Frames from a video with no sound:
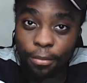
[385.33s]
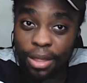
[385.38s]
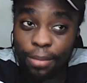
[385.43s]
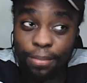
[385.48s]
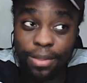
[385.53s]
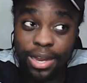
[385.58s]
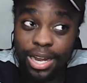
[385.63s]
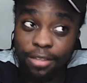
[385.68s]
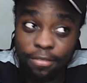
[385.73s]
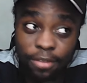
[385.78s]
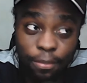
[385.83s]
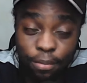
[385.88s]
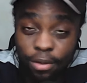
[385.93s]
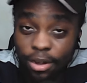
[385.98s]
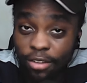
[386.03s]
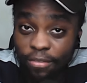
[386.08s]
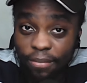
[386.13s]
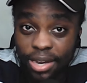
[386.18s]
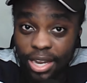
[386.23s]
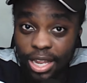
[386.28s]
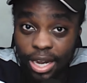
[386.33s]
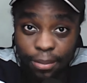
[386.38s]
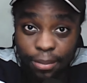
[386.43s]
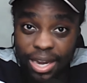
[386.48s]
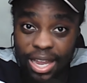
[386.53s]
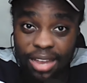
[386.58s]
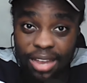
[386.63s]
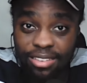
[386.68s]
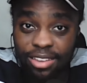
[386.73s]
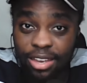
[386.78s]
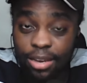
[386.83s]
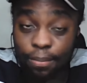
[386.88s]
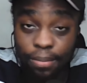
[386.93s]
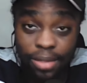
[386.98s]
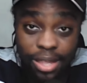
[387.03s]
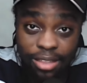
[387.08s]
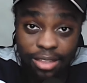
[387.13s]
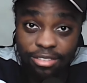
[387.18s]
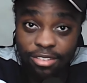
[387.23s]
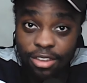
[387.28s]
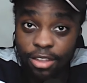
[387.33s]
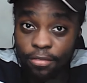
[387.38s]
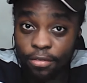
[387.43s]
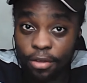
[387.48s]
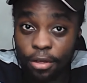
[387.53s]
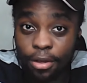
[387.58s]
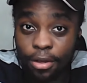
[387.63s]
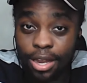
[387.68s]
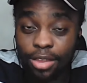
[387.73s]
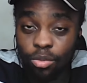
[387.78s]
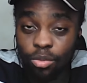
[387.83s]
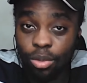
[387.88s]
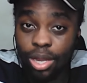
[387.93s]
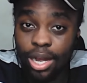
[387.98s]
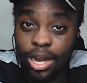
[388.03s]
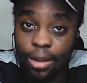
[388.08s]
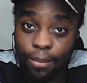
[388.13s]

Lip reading: Maybe Liverpool have been eliminated, PSG have gone as well,